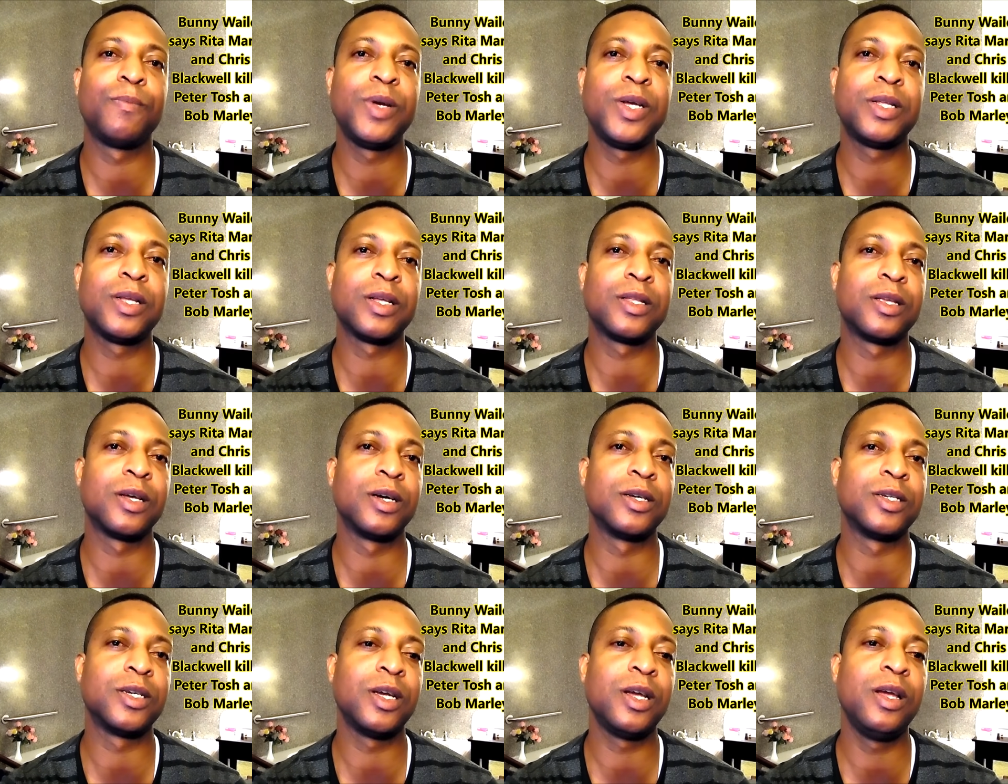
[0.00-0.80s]
Peter
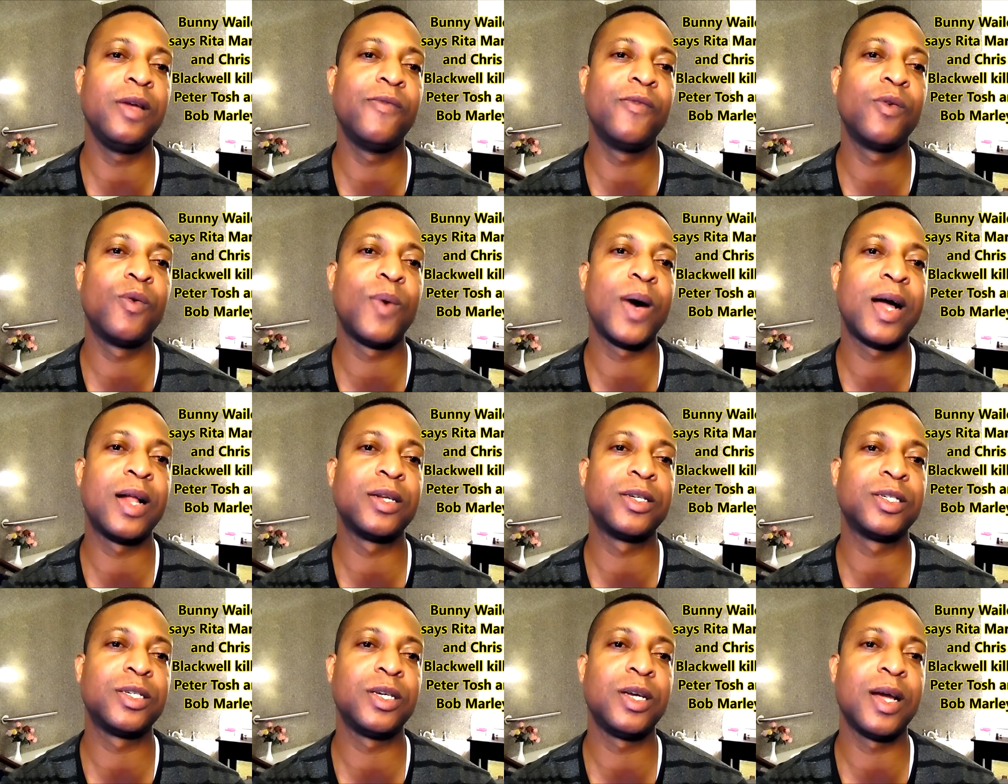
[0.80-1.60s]
Tosh, even
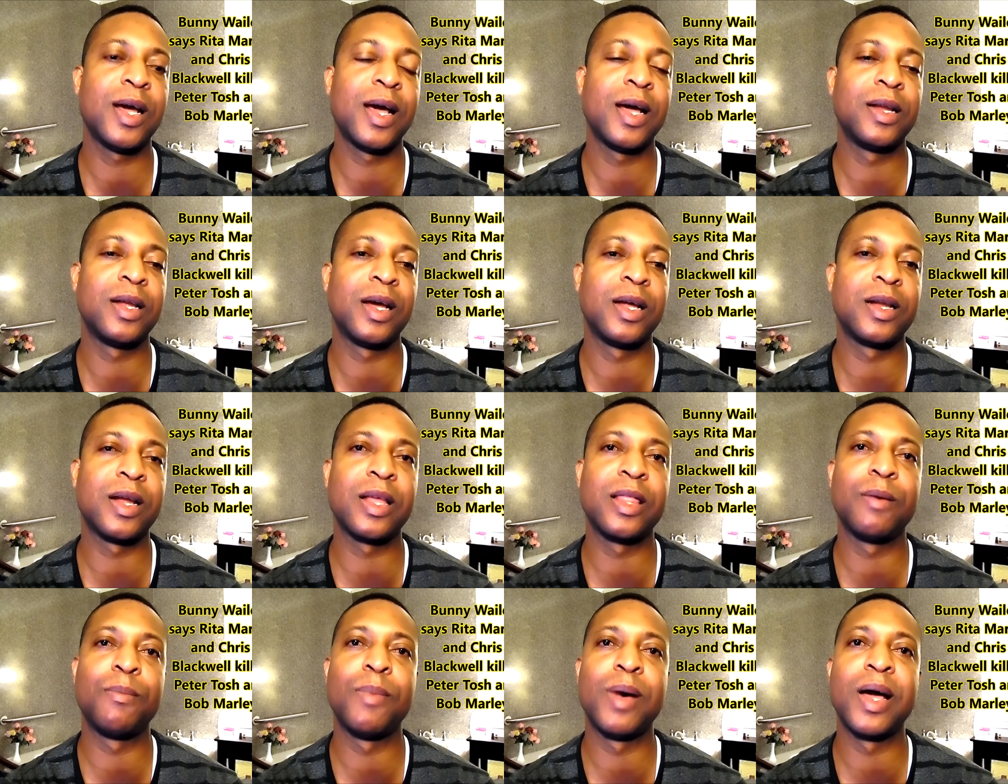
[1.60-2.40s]
while she had
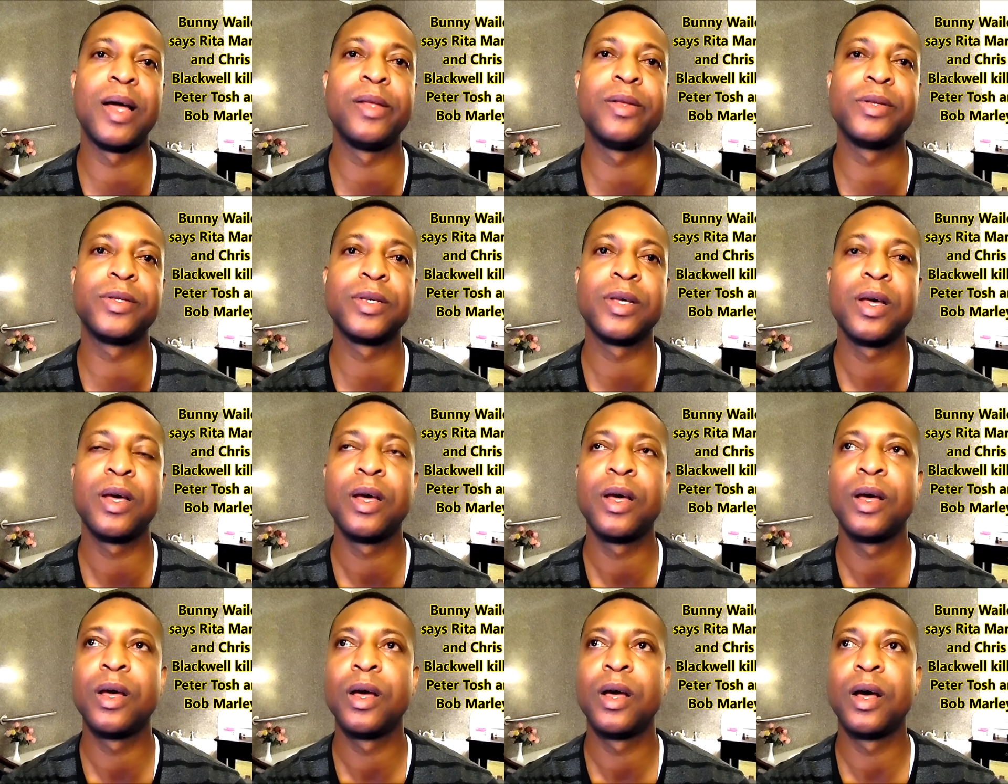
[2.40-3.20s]
another man's
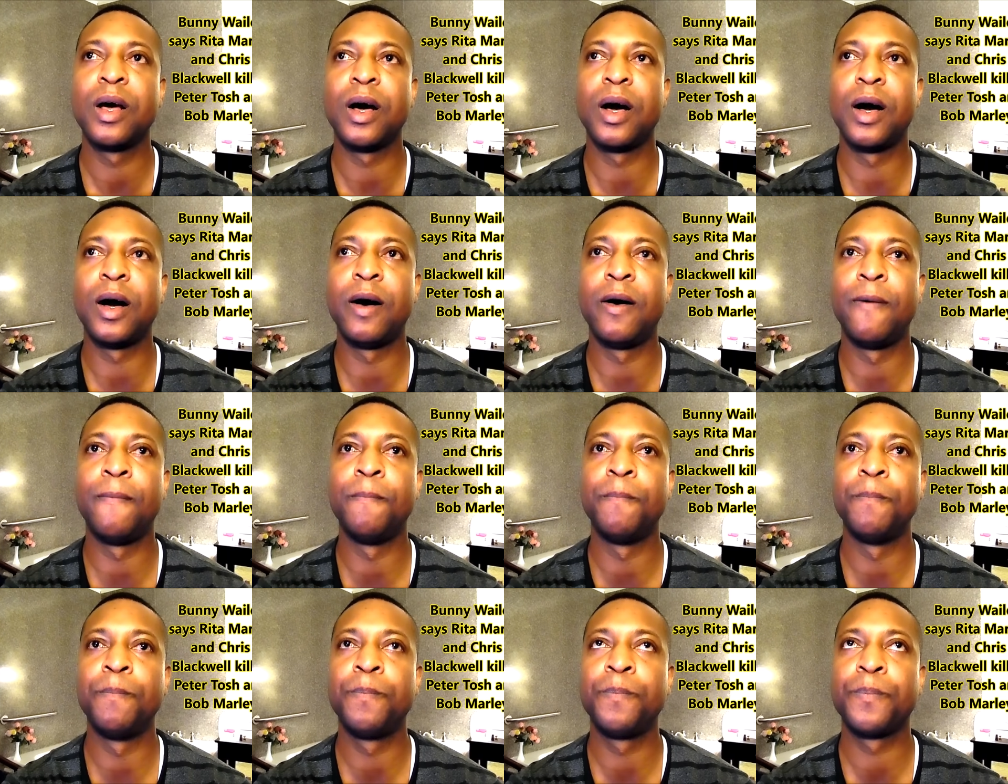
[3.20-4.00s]

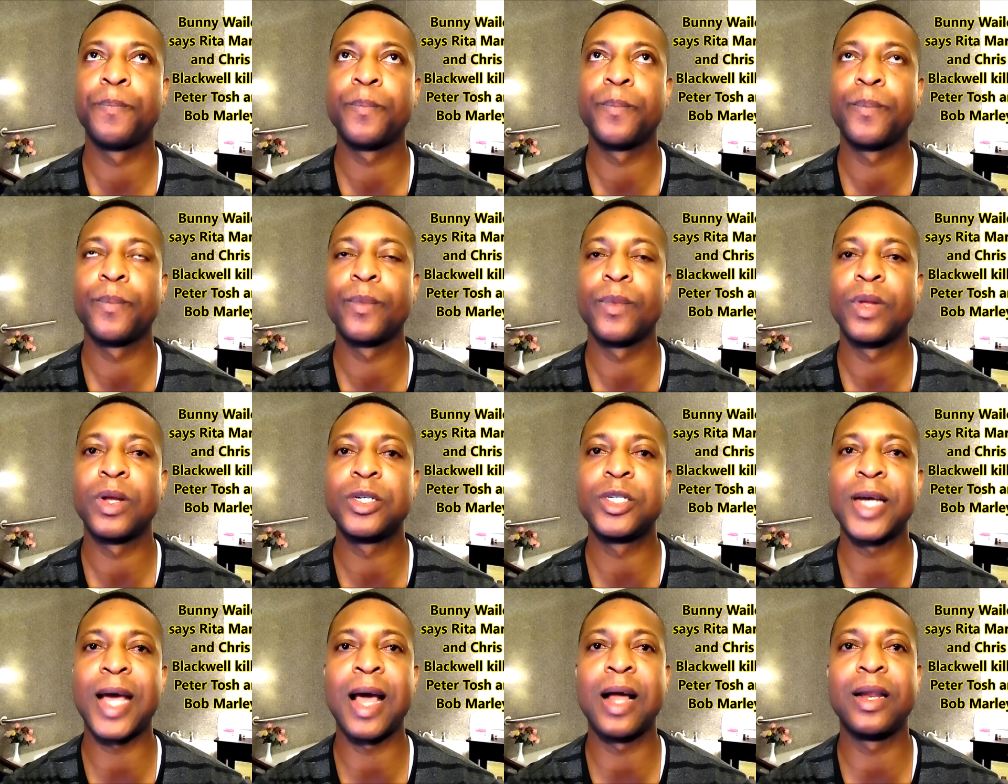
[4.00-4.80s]
um,
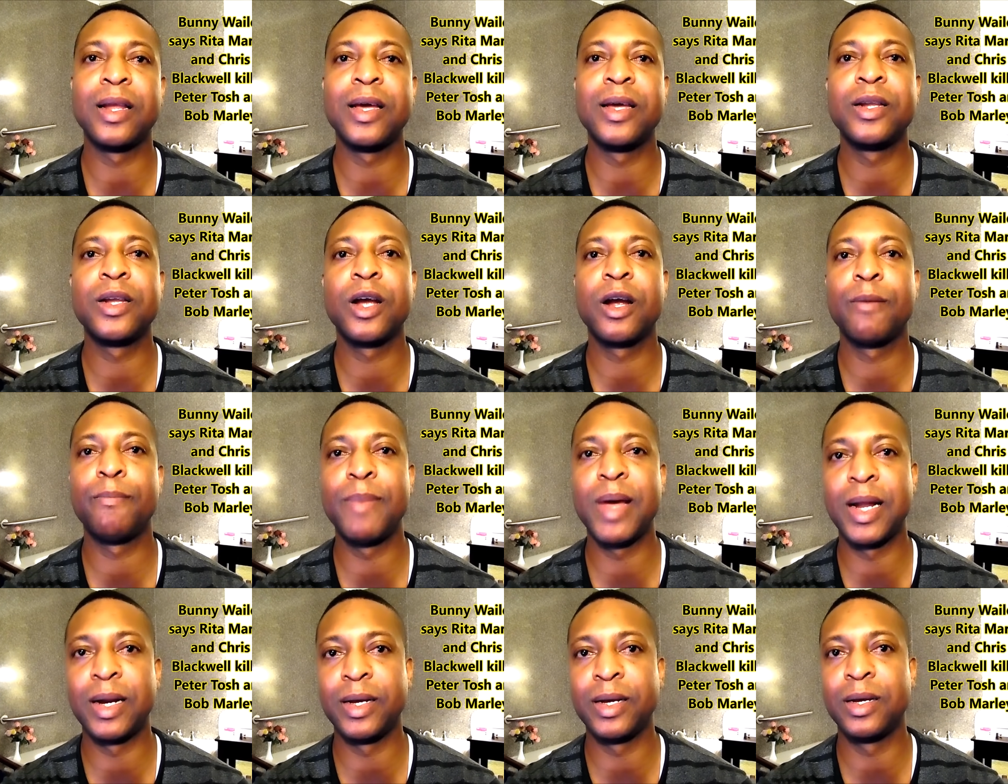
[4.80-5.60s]
child in her
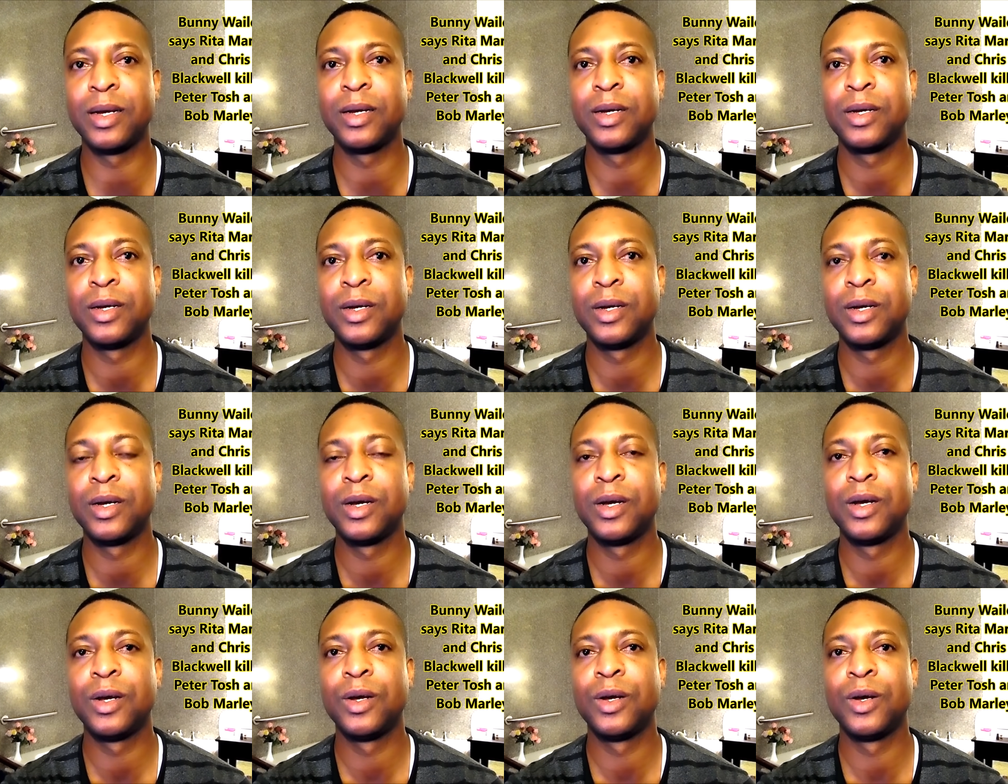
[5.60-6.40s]
belly,
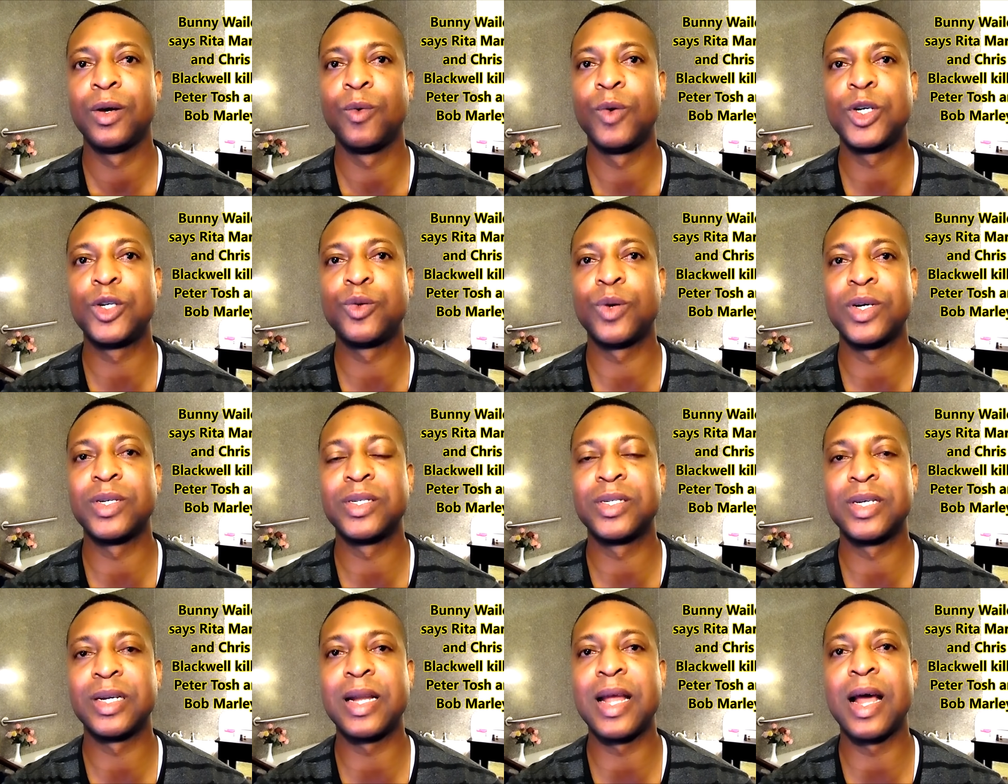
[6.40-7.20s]
which
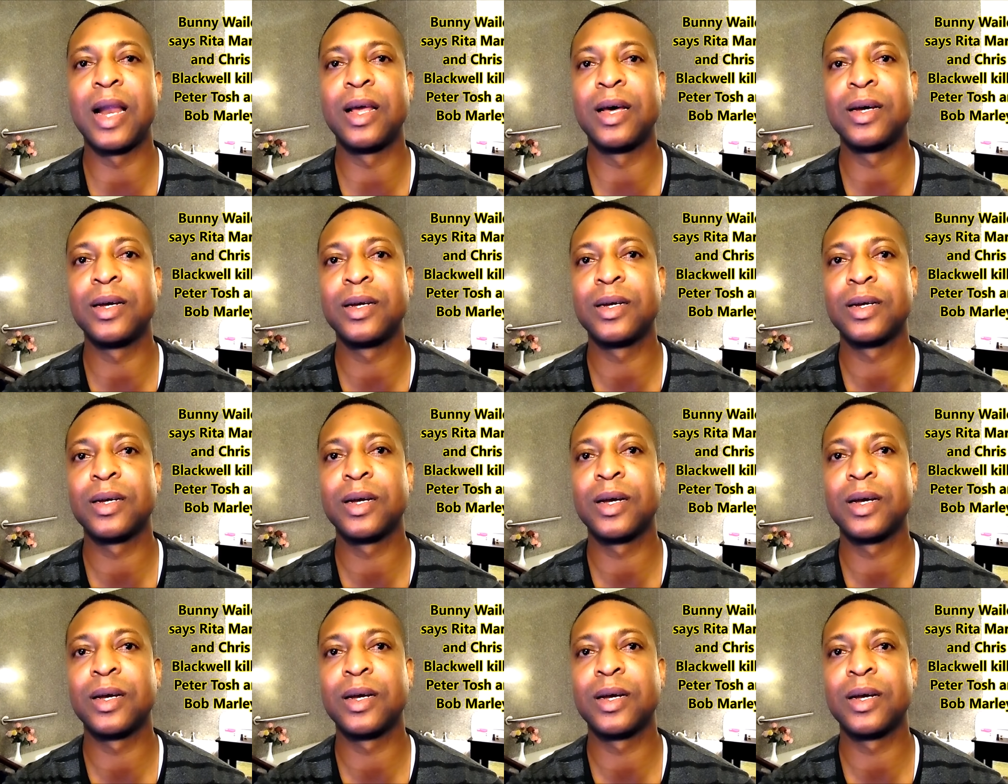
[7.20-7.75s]
was Cedella.